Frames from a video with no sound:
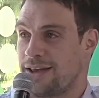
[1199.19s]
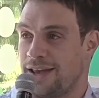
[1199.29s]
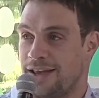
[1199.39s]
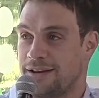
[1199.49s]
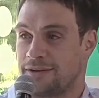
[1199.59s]

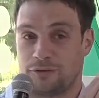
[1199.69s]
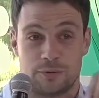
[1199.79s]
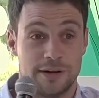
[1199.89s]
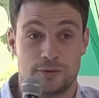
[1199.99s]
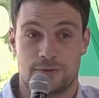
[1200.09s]
and
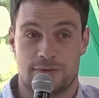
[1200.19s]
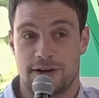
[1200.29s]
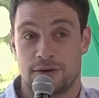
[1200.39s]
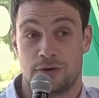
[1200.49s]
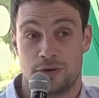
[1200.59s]
try to
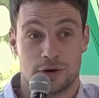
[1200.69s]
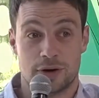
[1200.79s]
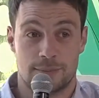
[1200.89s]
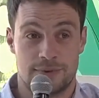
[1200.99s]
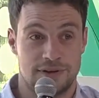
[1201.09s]
find the
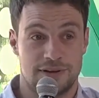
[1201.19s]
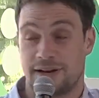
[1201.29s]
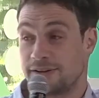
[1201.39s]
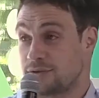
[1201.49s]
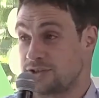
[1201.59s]
company that
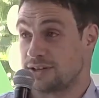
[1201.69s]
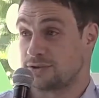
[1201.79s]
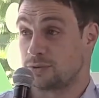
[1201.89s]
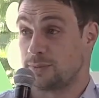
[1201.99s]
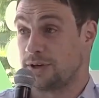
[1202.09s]
has a chance
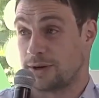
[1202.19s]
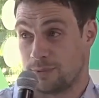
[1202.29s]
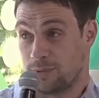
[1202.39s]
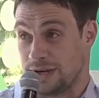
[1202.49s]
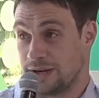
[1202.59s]
to become
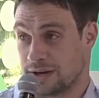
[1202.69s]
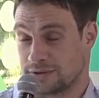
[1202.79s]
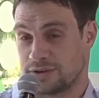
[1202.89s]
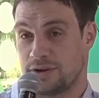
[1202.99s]
really large